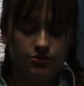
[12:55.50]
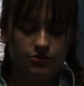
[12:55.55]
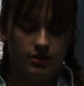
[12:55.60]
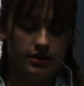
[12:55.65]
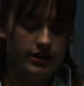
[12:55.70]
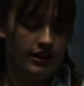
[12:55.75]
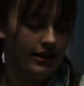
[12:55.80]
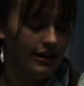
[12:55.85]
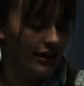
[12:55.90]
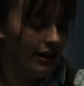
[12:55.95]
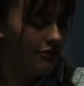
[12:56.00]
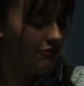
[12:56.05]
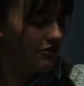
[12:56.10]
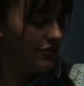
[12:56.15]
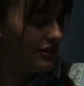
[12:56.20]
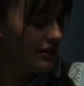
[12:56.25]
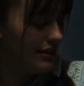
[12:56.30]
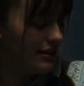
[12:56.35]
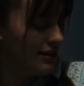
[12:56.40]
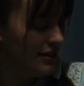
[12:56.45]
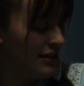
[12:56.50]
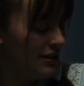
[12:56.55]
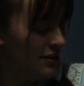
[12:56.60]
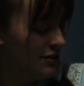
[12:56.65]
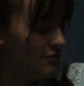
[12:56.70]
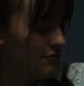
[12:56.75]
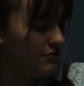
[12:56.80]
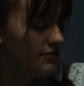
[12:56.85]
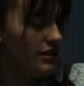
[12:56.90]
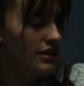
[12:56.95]
screening of the
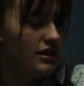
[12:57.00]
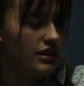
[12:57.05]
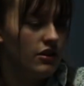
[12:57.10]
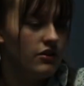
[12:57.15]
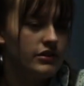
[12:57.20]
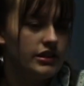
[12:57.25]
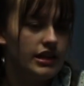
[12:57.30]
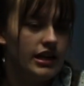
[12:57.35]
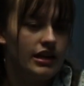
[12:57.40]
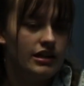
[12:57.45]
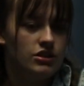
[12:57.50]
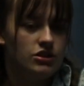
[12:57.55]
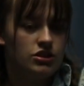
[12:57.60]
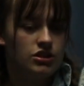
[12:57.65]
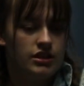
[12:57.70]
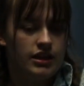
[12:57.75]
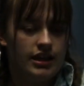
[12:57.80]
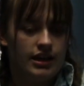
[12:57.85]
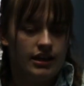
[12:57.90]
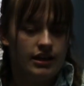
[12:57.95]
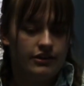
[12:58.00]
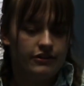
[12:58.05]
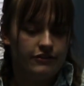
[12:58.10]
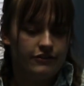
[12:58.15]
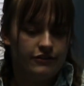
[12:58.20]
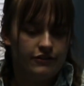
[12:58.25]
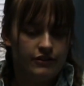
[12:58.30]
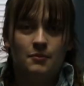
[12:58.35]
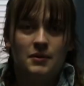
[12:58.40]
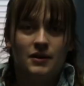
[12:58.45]
video that I should
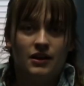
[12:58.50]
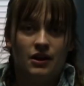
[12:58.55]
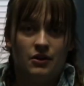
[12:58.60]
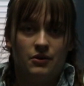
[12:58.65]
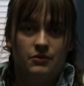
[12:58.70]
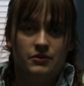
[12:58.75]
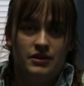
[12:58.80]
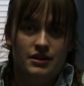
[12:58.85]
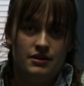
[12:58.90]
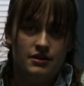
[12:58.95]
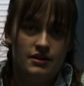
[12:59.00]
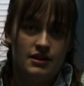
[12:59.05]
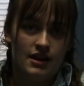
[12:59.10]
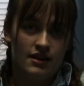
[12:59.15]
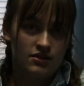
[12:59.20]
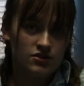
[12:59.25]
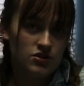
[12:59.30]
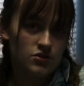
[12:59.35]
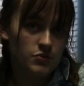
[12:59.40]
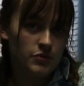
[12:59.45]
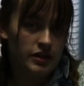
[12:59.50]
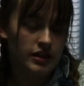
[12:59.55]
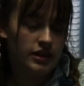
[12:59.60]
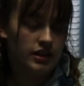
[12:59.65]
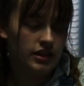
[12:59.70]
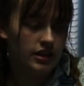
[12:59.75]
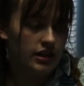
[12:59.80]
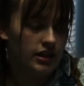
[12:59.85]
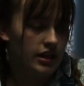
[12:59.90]
have coming out next week.